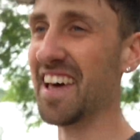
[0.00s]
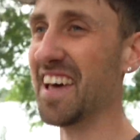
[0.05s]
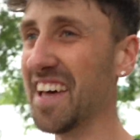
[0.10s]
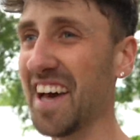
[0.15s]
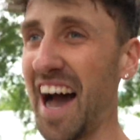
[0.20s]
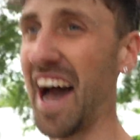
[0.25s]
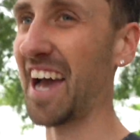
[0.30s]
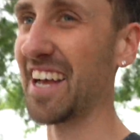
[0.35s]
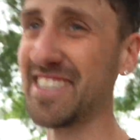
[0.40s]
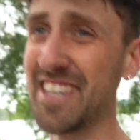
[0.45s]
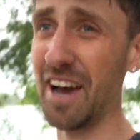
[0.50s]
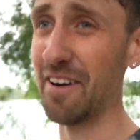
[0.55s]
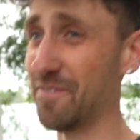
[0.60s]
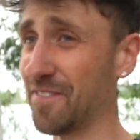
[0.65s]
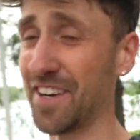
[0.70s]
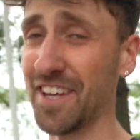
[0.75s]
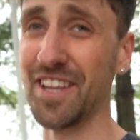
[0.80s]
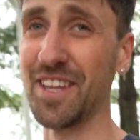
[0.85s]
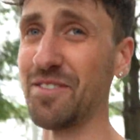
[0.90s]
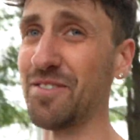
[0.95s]
I
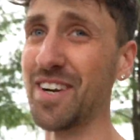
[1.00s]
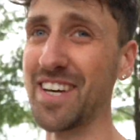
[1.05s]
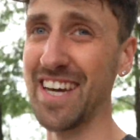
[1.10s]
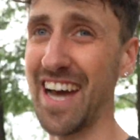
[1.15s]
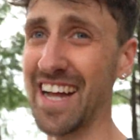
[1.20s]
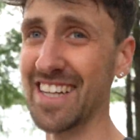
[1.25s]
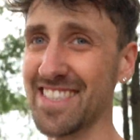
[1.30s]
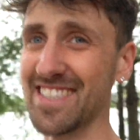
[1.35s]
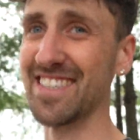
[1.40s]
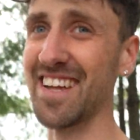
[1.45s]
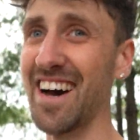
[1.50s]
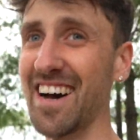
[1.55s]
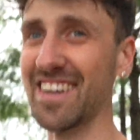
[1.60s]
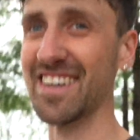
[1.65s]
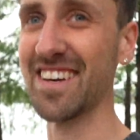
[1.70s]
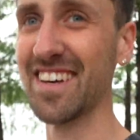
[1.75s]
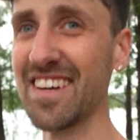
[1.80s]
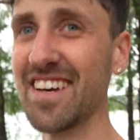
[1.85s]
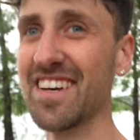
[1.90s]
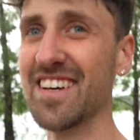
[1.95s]
definitely would have got stuck.
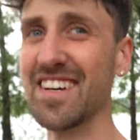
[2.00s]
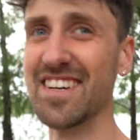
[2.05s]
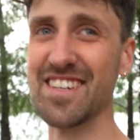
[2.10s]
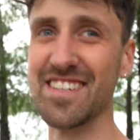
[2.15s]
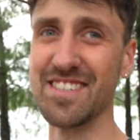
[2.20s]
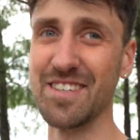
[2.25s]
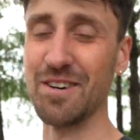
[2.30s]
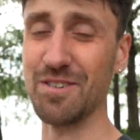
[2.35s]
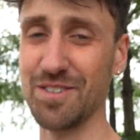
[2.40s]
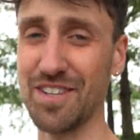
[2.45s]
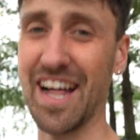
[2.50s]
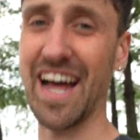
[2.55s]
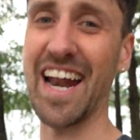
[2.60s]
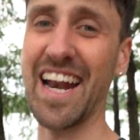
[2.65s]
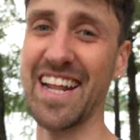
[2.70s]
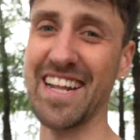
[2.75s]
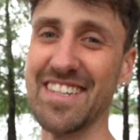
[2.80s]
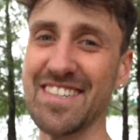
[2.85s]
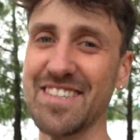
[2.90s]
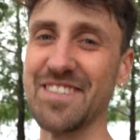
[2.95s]
So glad
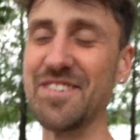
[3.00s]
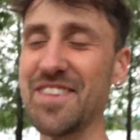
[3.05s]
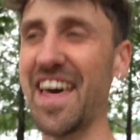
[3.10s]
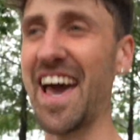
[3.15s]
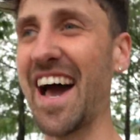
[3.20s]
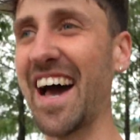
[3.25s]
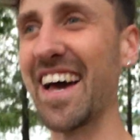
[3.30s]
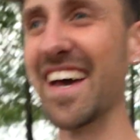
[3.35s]
I didn't do that.